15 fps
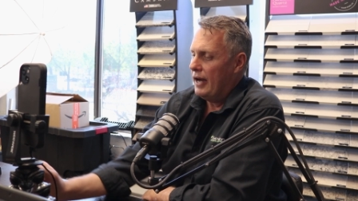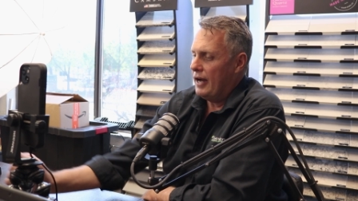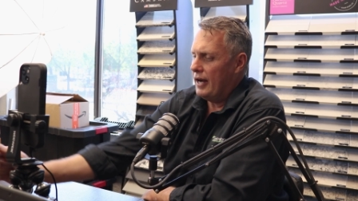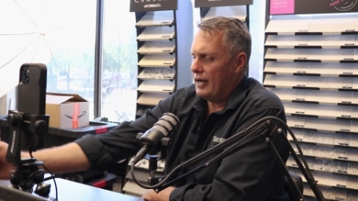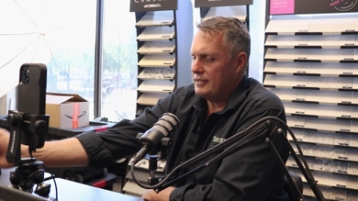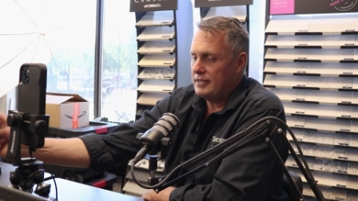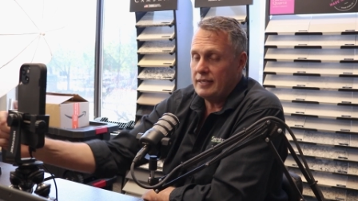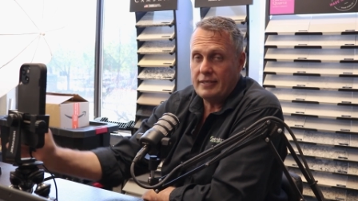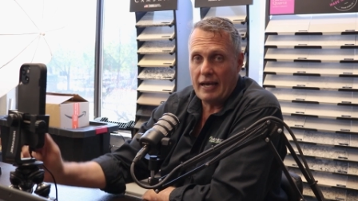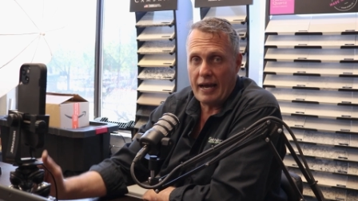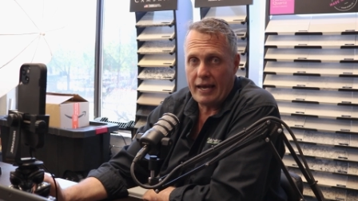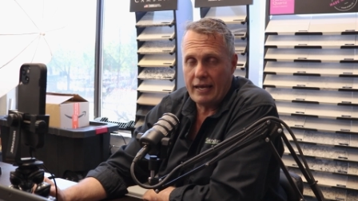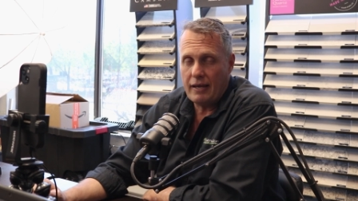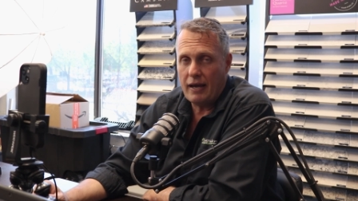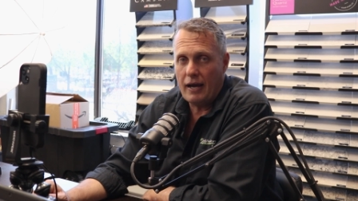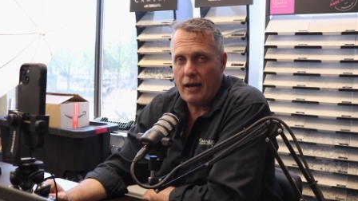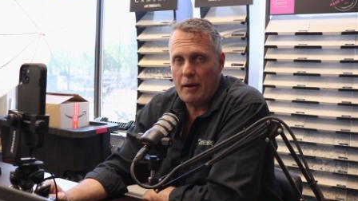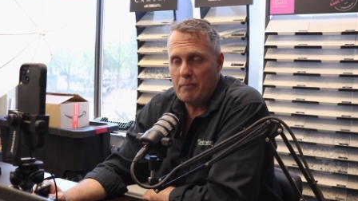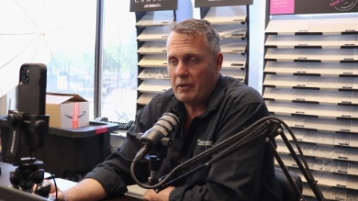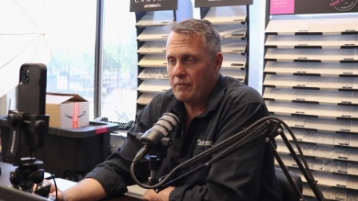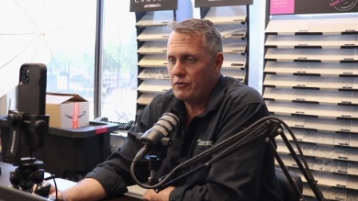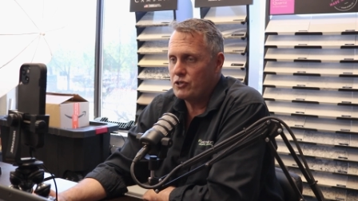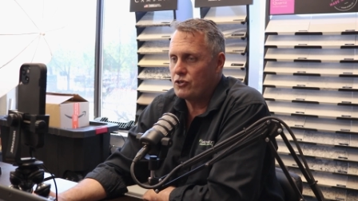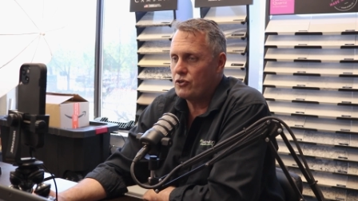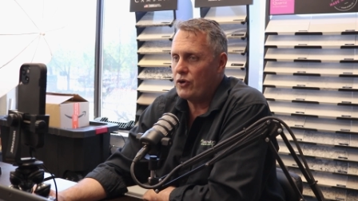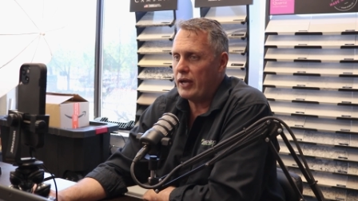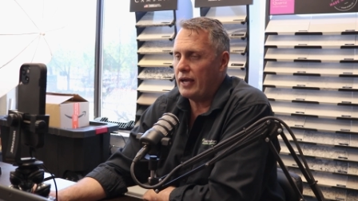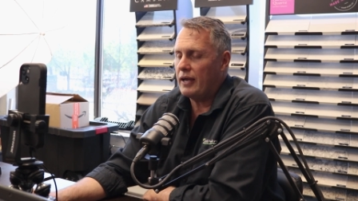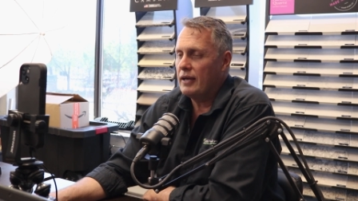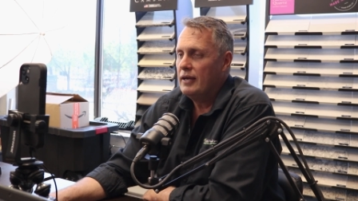Uh, today, a bit of a
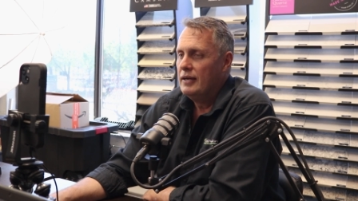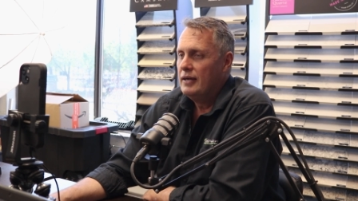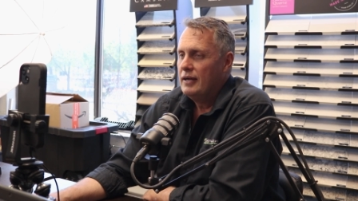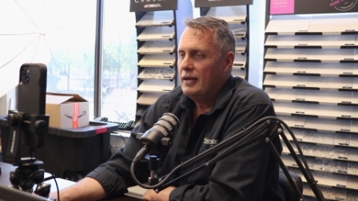trick.